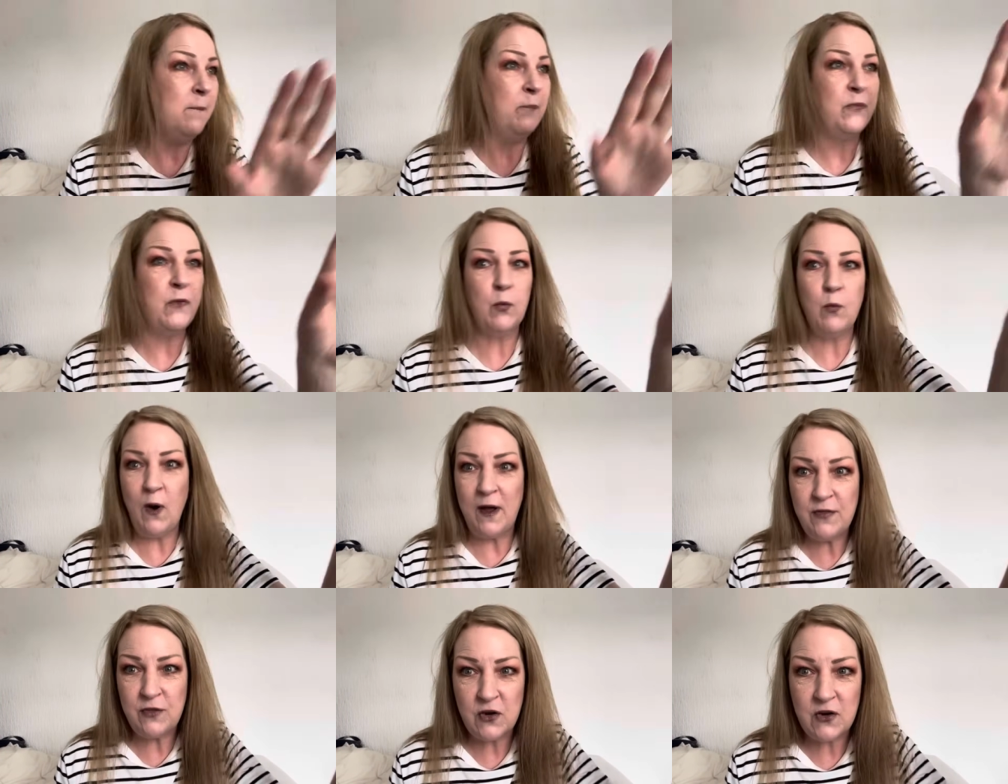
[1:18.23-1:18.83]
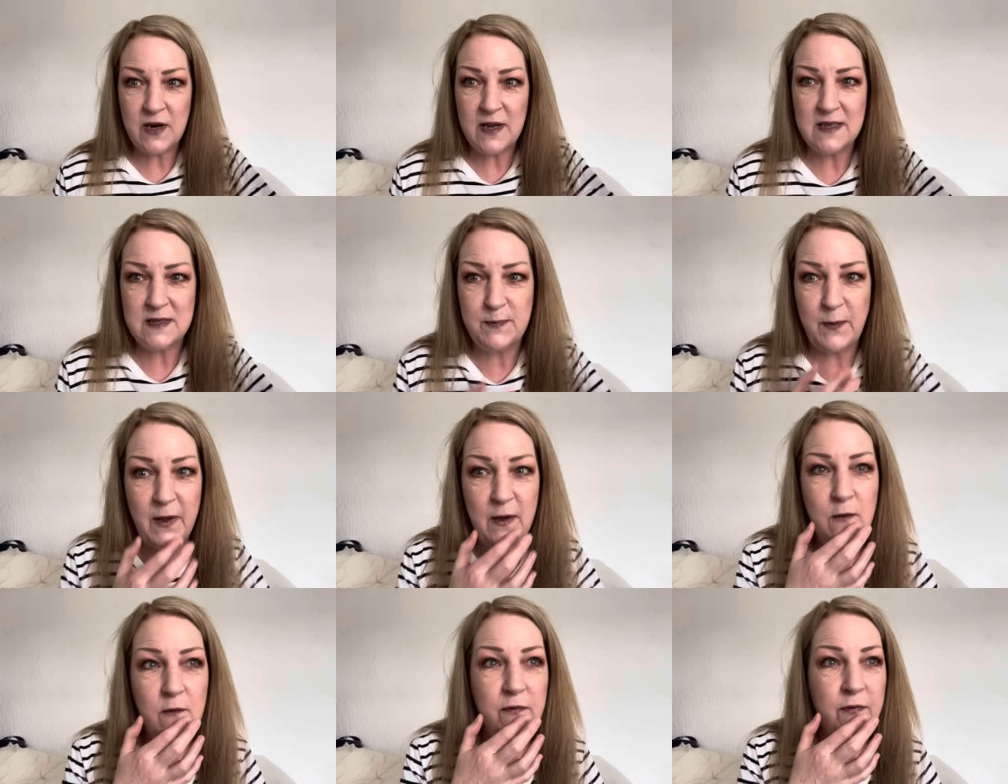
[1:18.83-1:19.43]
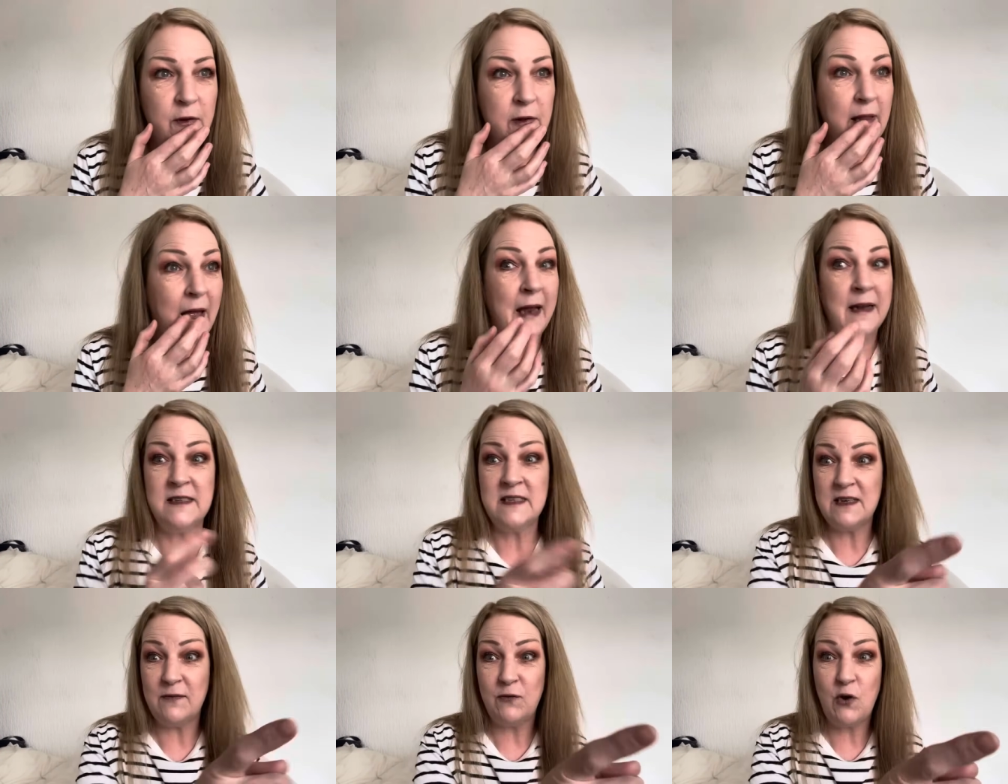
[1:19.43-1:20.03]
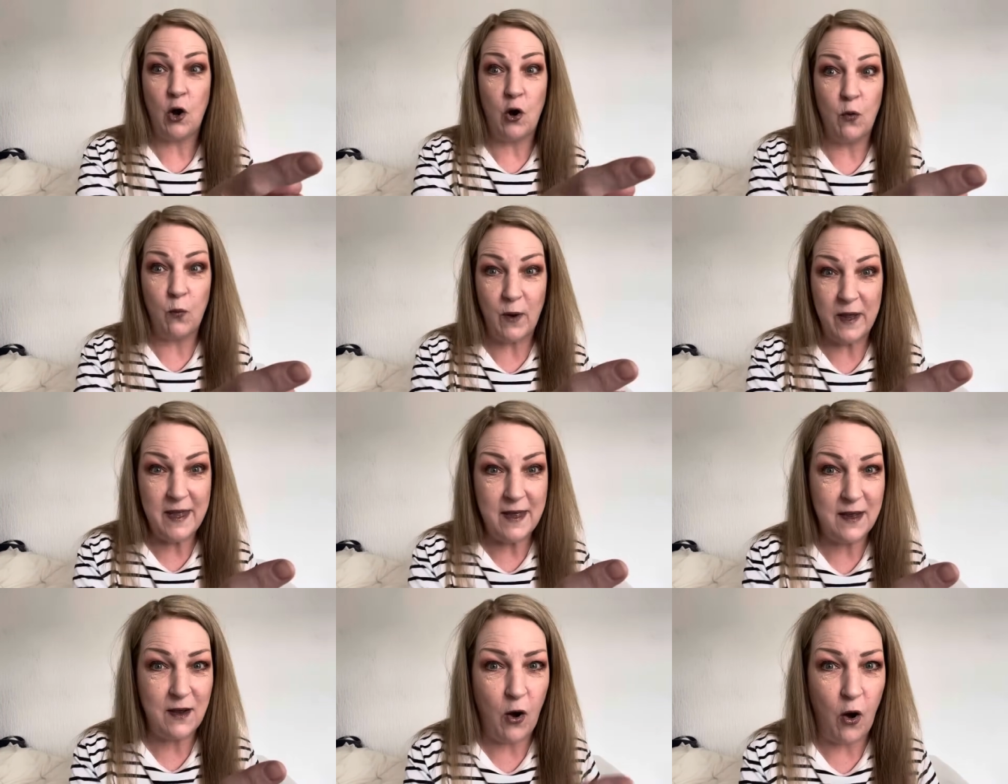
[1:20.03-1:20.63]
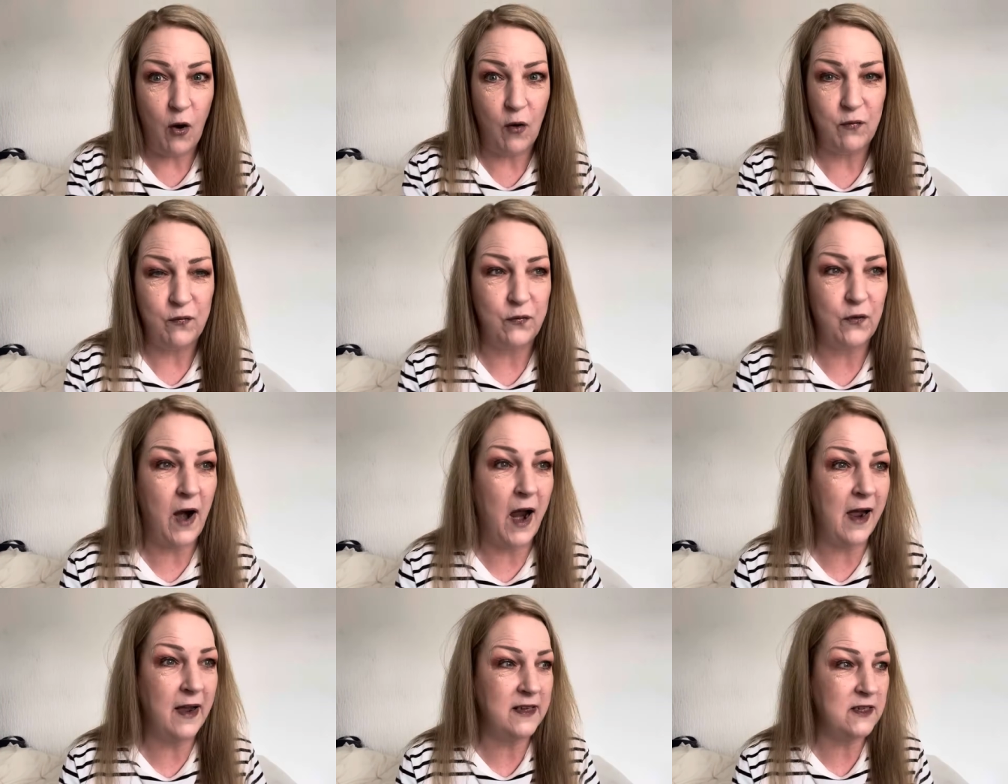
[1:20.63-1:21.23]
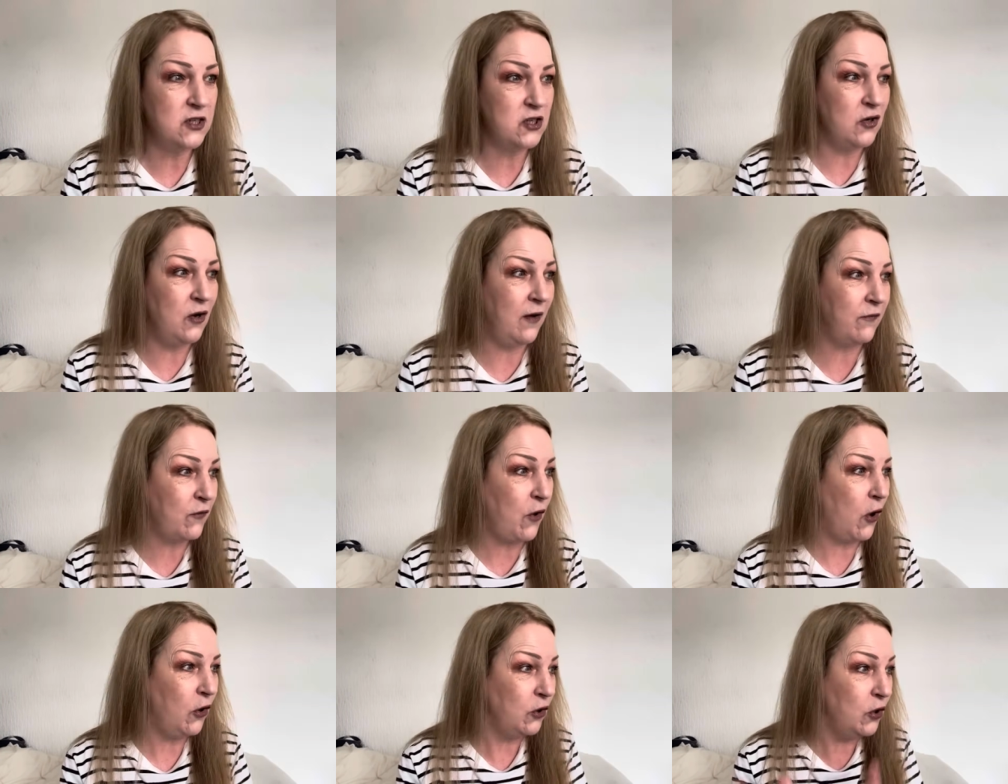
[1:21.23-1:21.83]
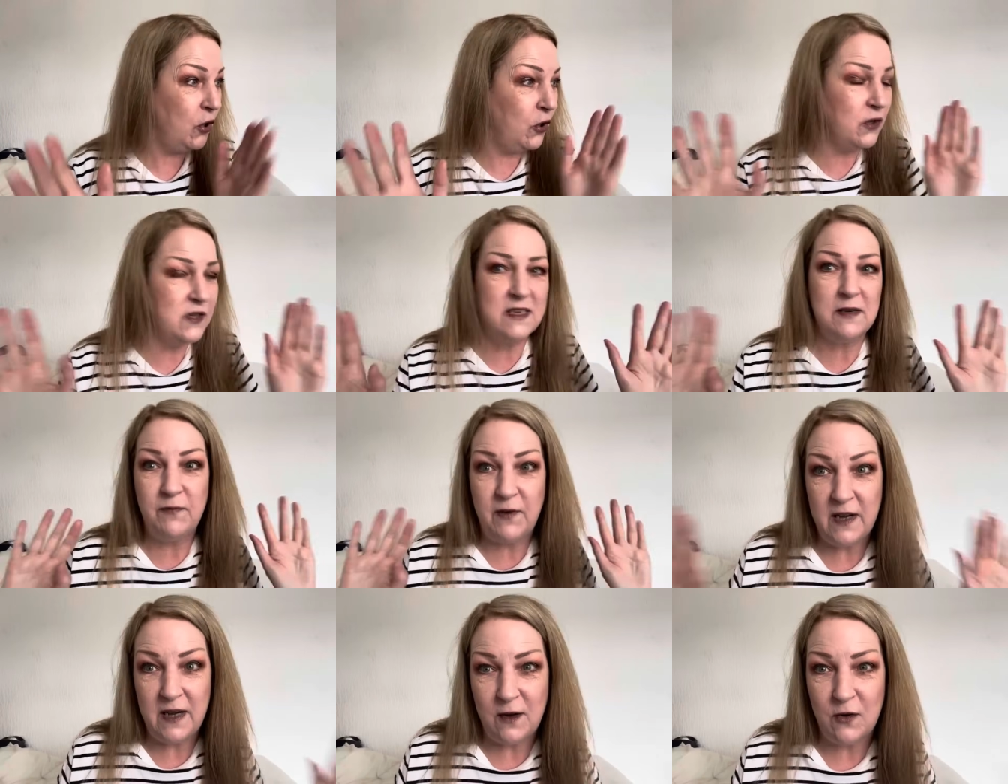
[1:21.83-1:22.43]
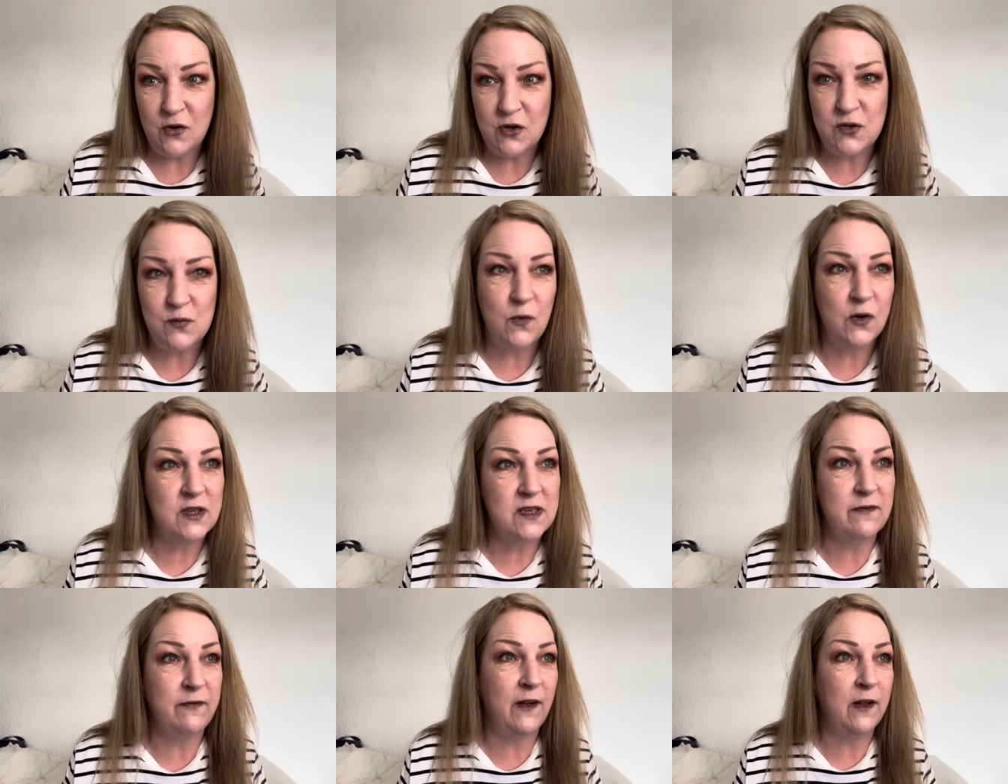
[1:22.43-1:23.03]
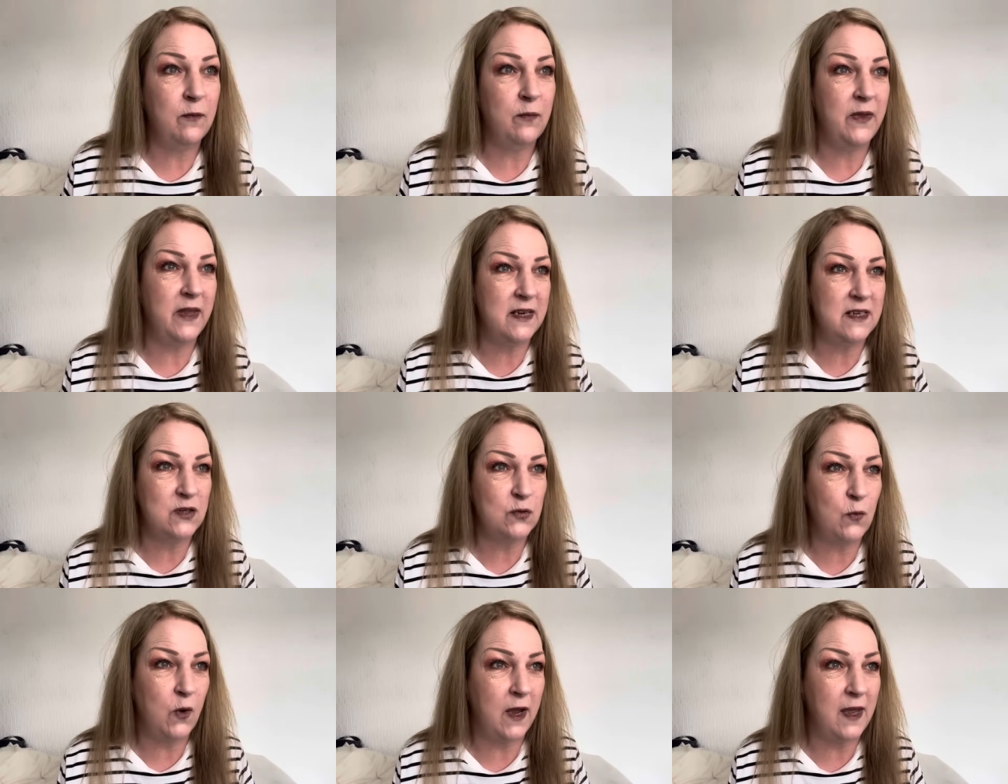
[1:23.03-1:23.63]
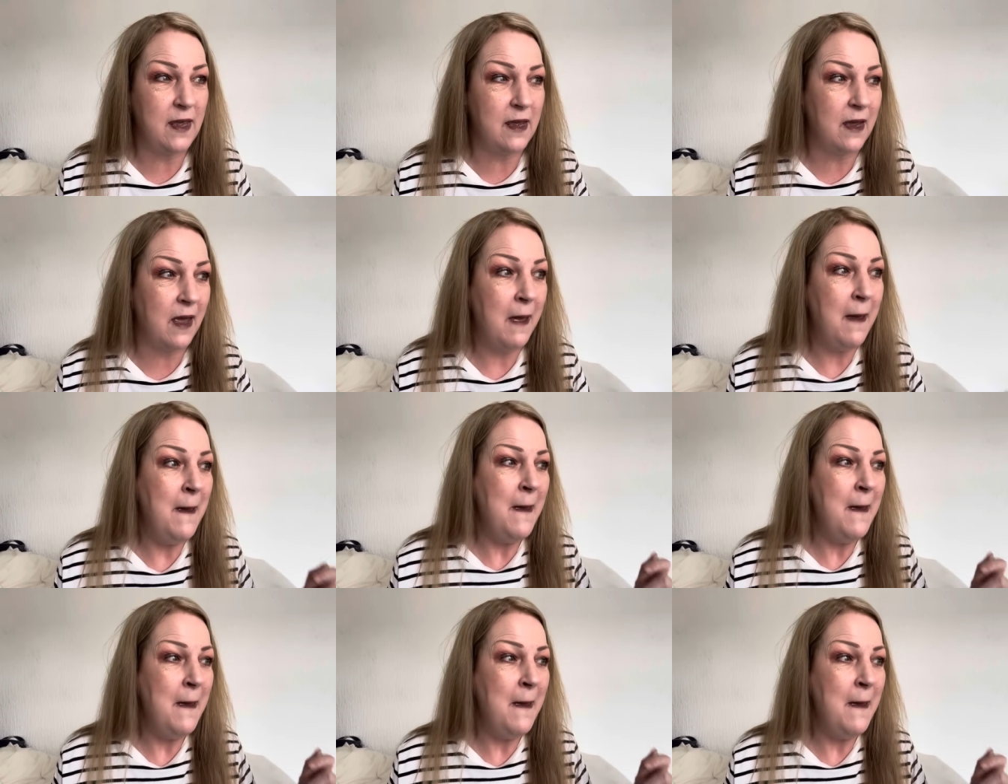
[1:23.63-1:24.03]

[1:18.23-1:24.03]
The weather is beautiful and I've got a week off, right? So I've got loads of videos I want to film this week.